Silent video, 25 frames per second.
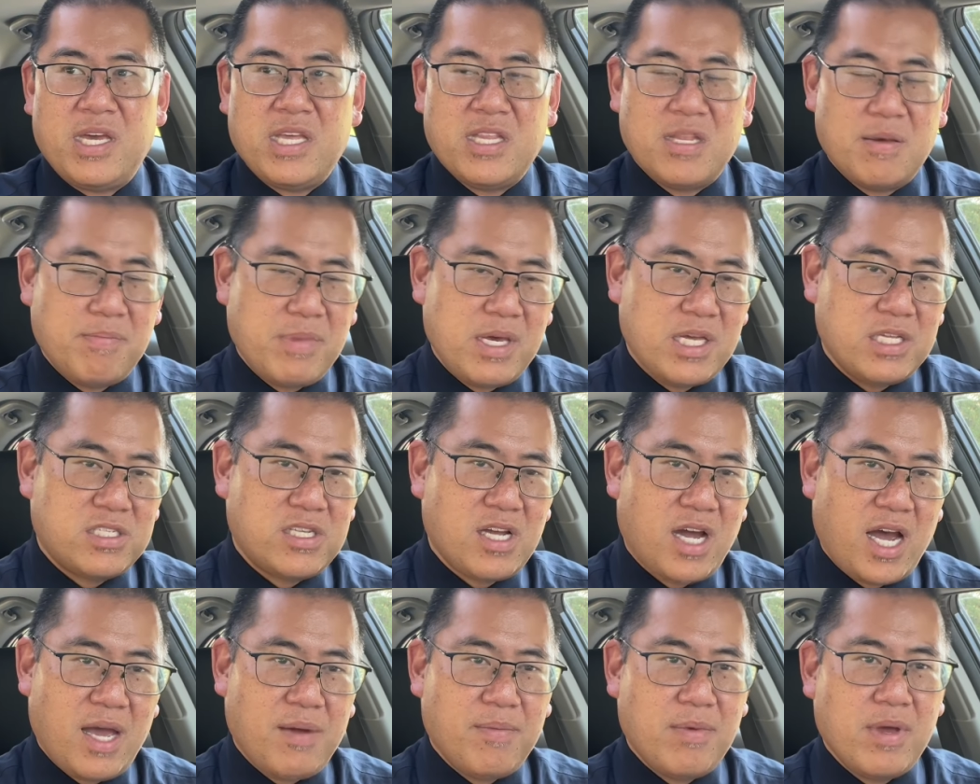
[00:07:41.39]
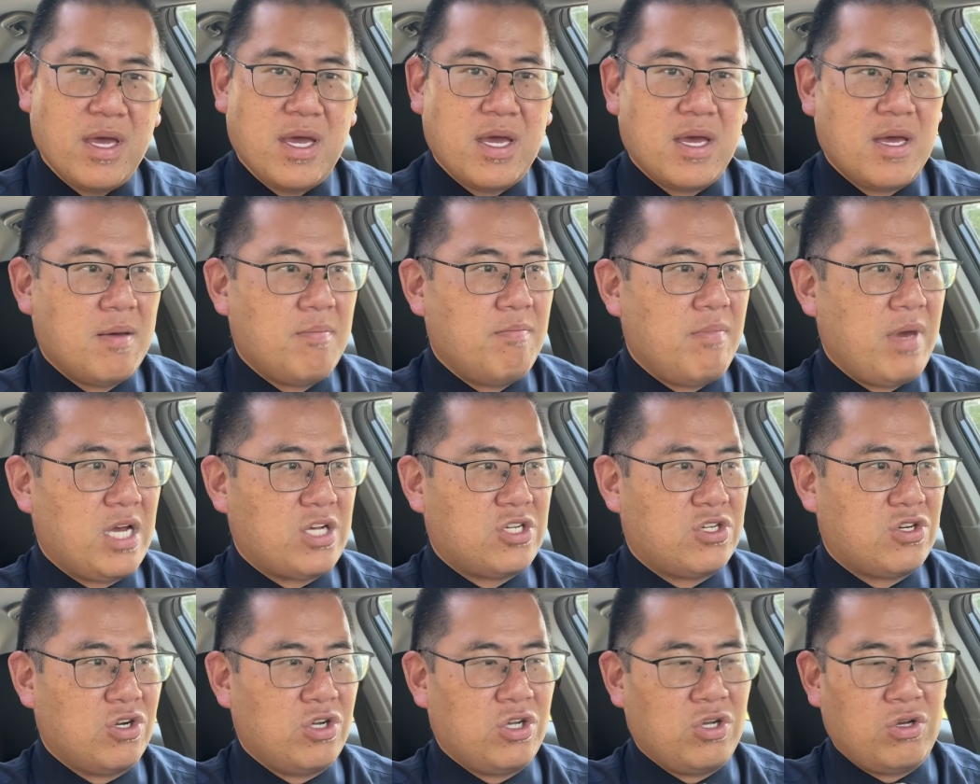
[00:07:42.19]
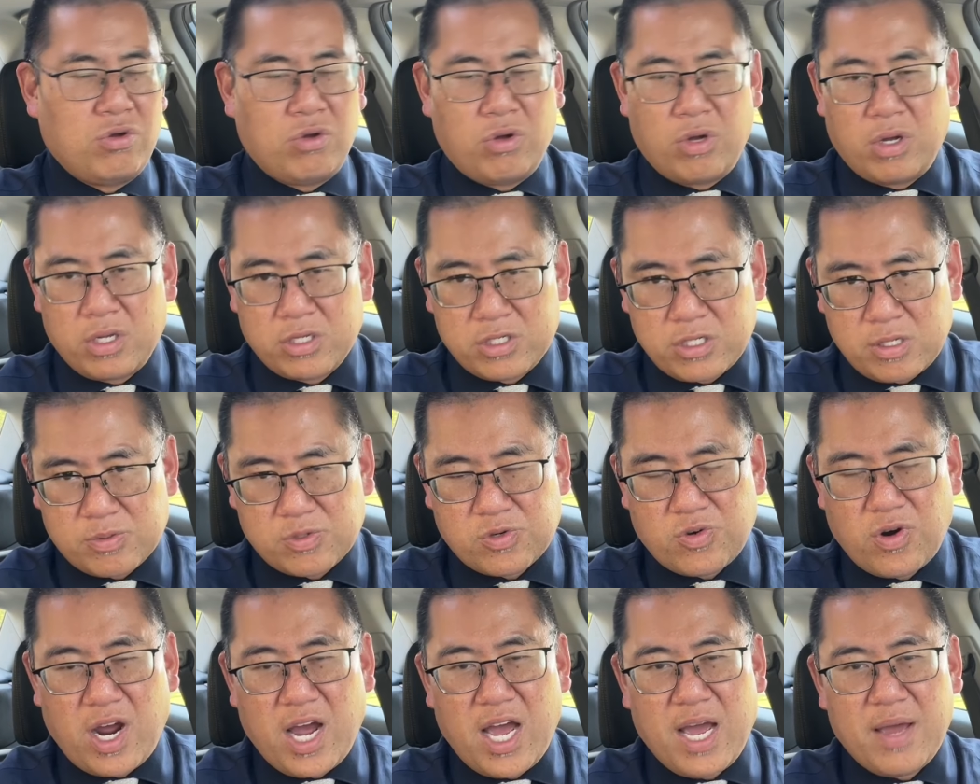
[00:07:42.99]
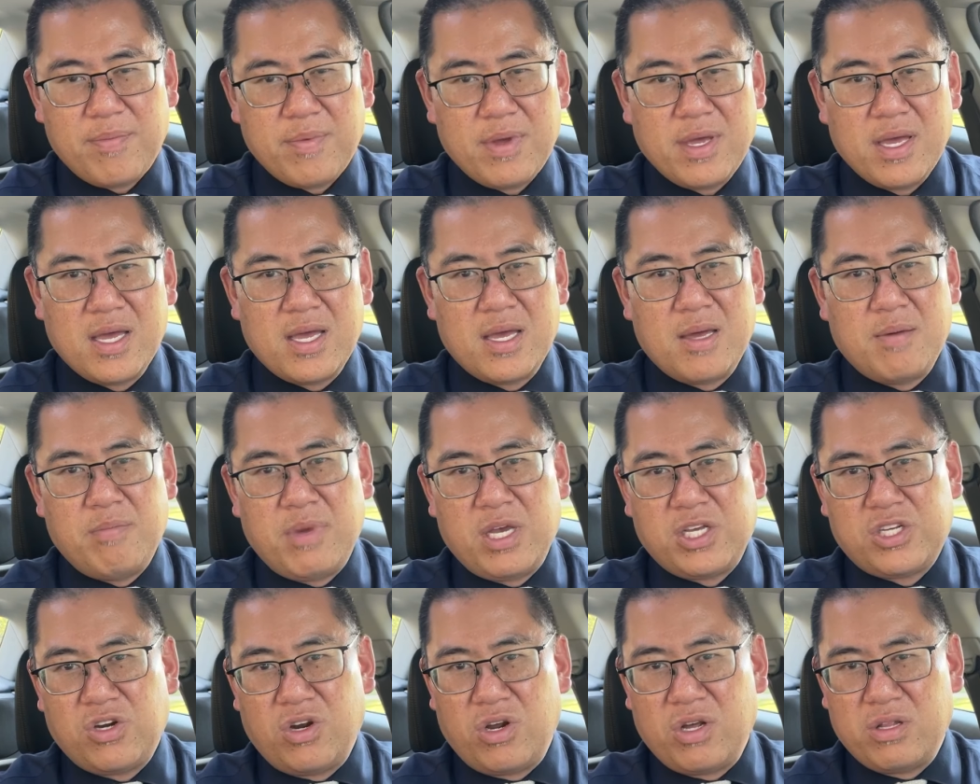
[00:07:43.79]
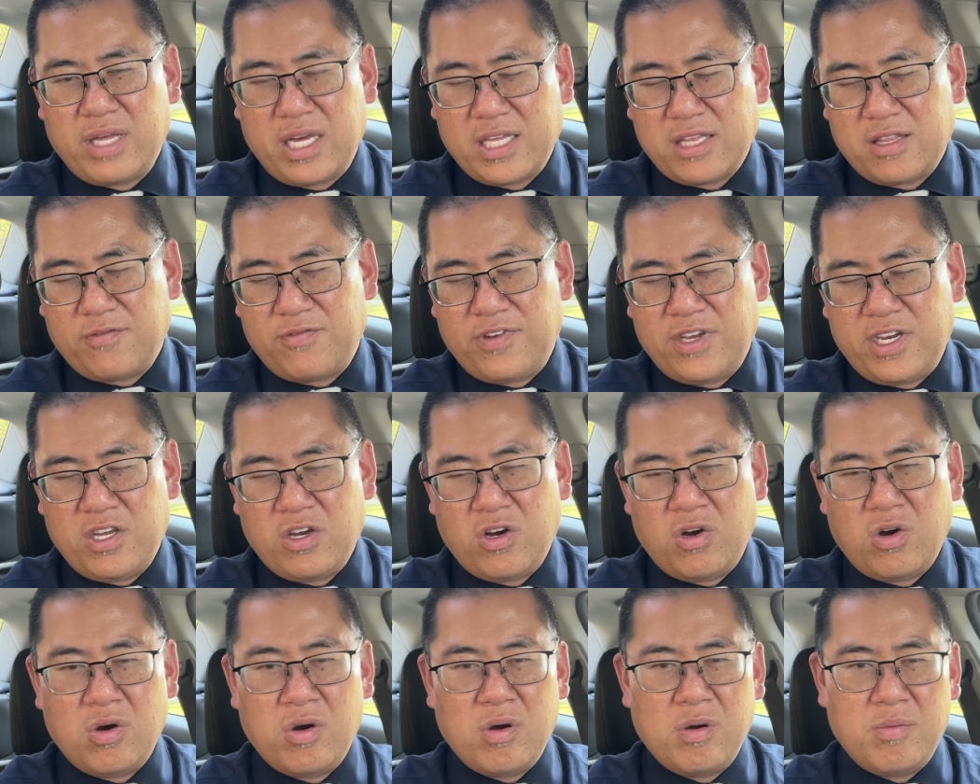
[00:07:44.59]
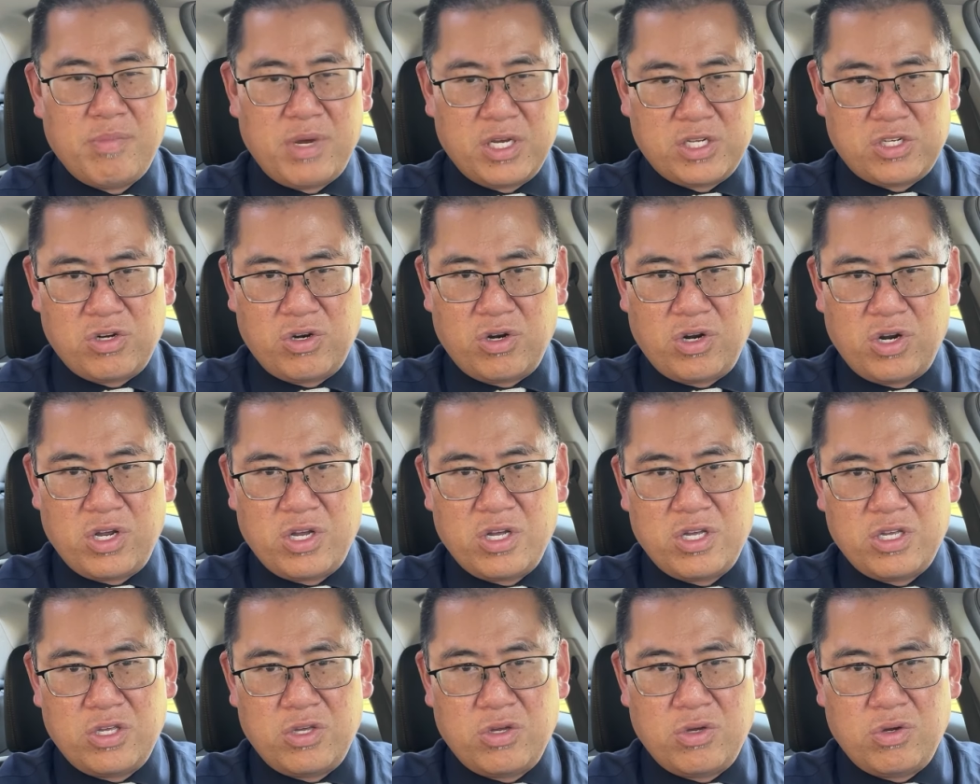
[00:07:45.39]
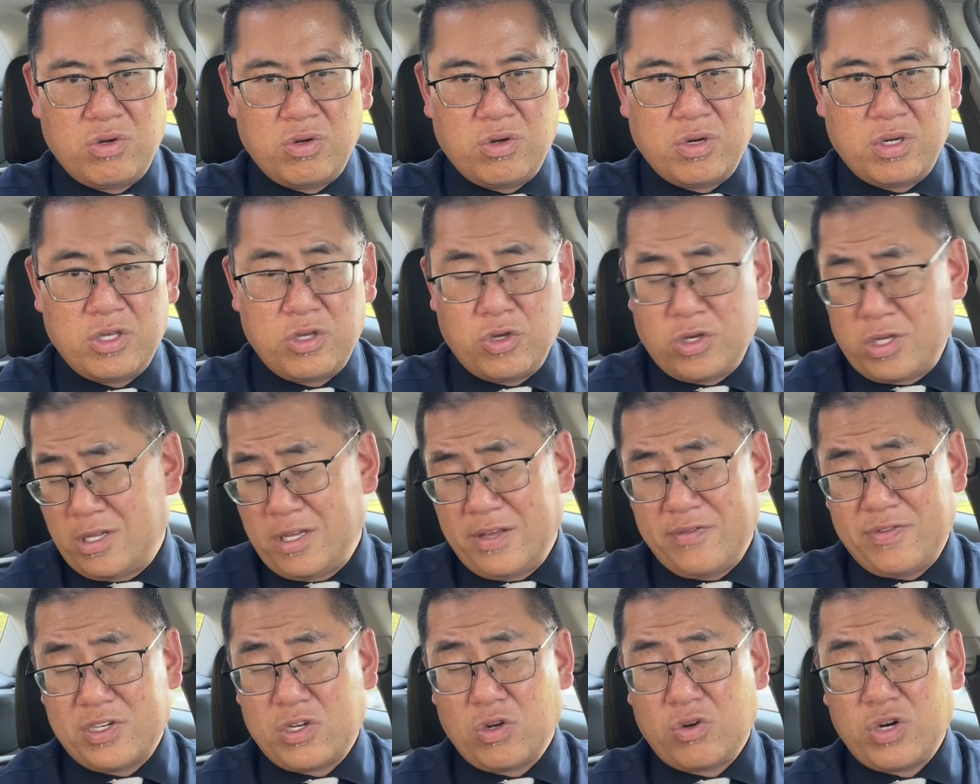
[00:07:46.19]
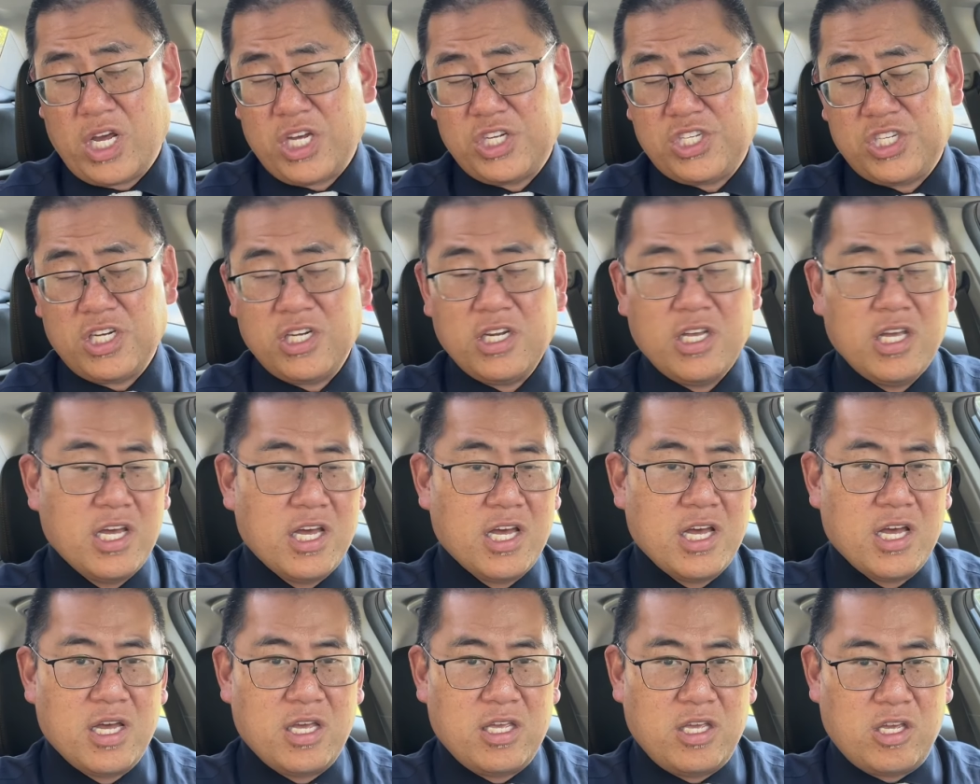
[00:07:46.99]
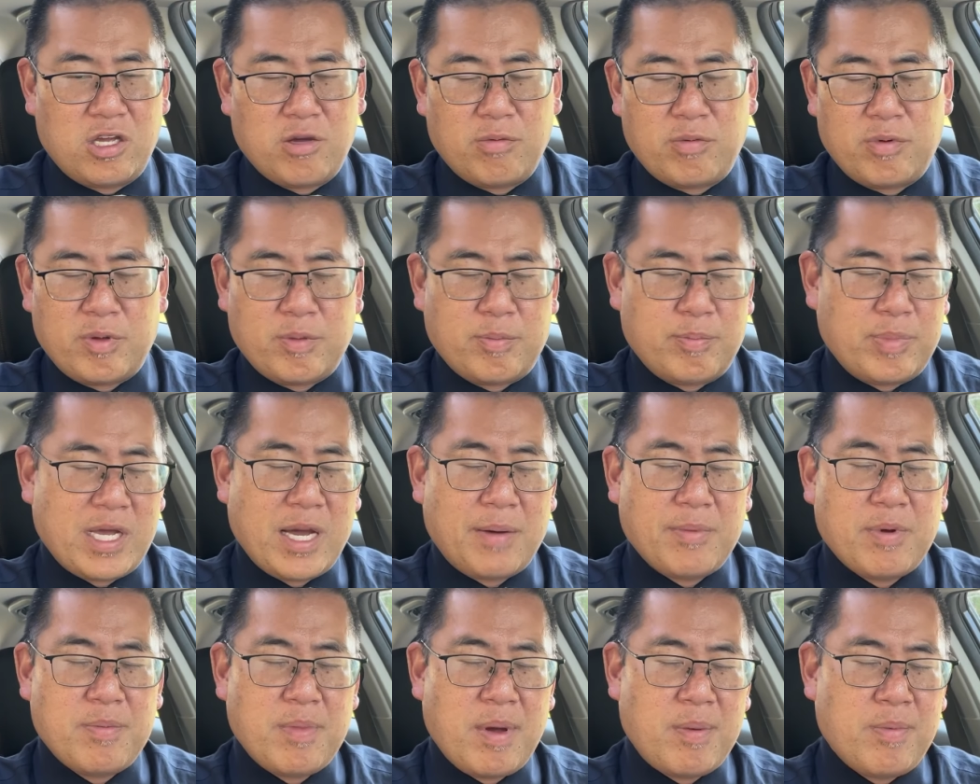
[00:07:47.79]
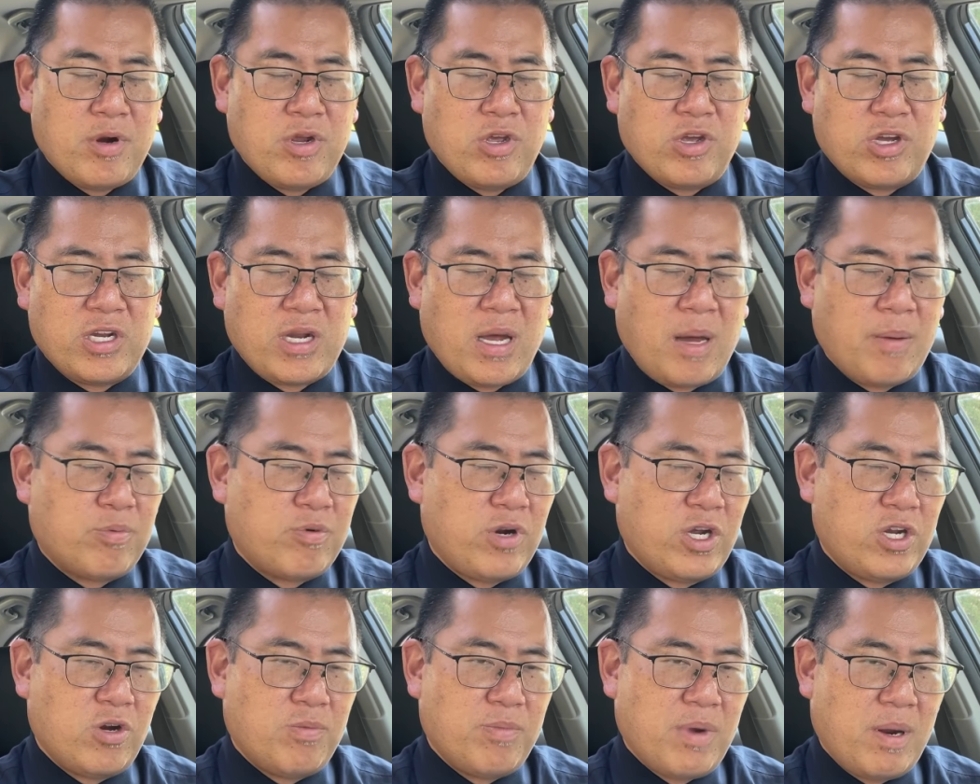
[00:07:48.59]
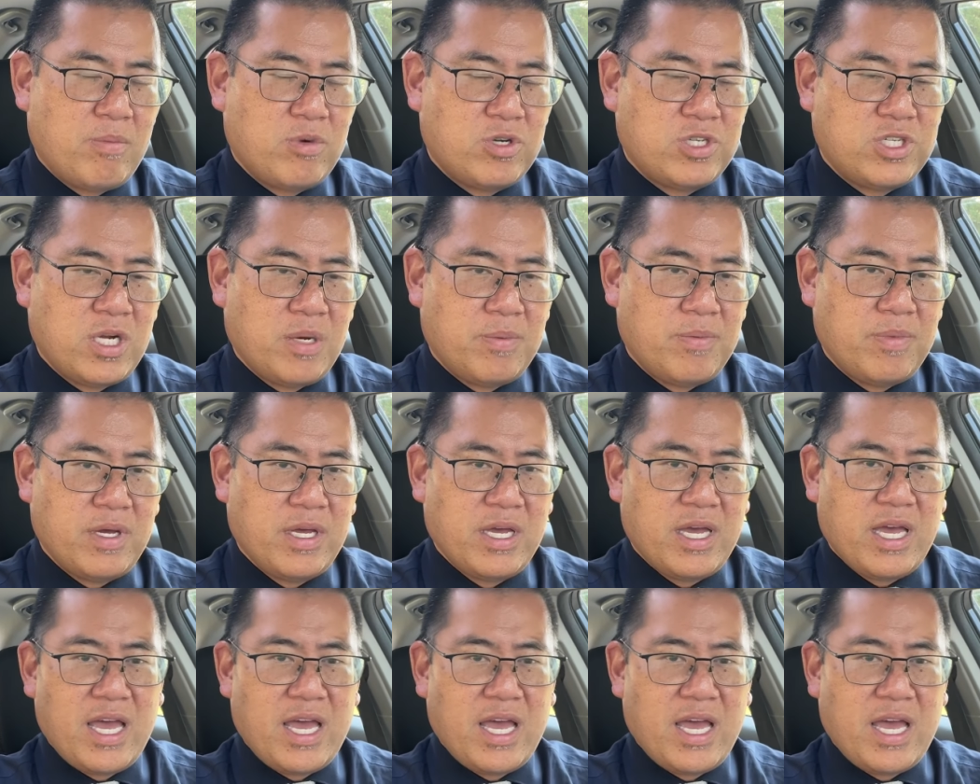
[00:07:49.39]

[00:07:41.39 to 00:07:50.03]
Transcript: In the meantime, make sure you subscribe, make sure you like the video, make sure you can leave a donation, you can become a member, you can upgrade your membership,